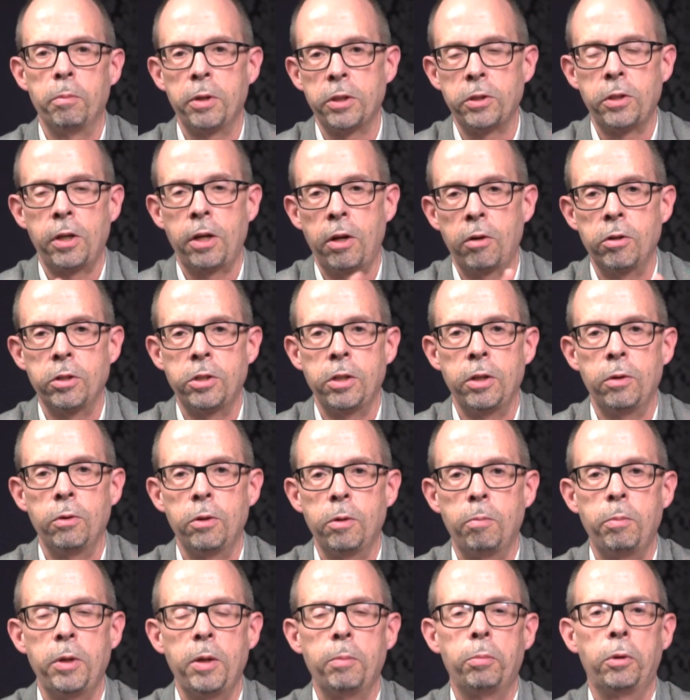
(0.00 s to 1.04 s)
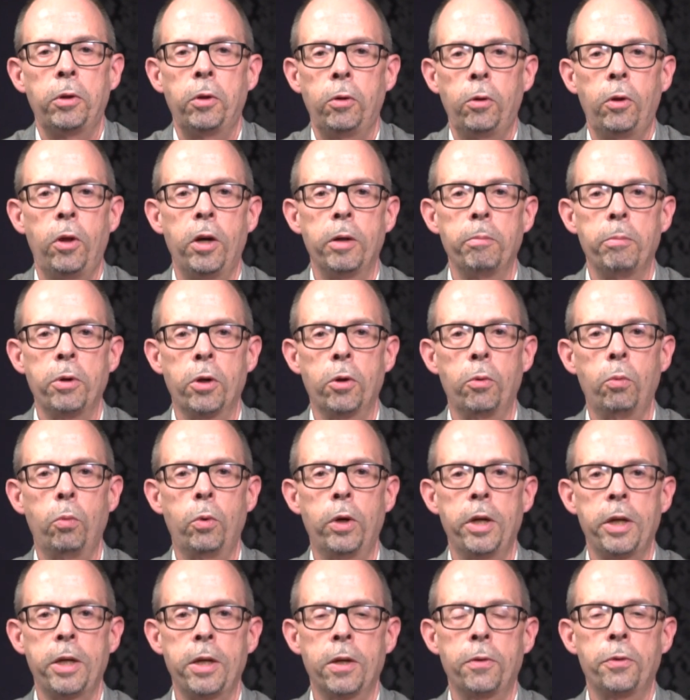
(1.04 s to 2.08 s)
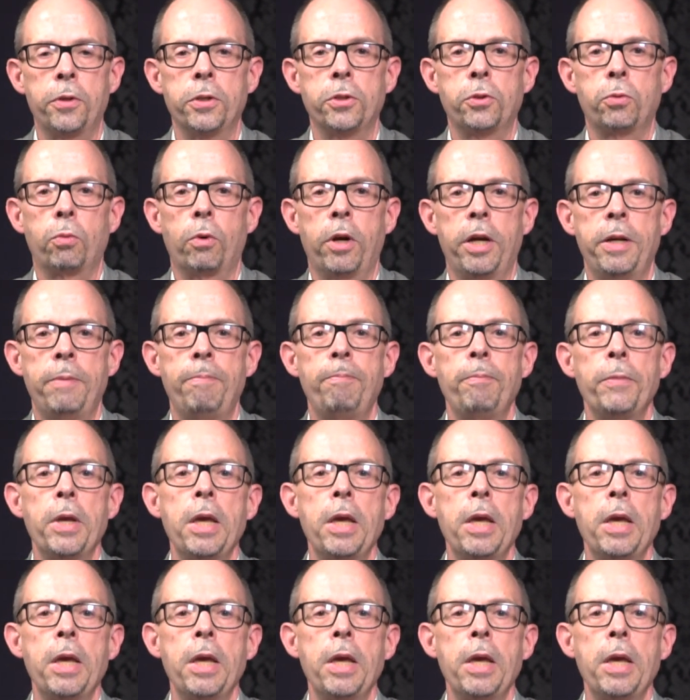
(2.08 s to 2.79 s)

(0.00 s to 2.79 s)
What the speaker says: because I guarantee you the people at Longbeard want to get this right.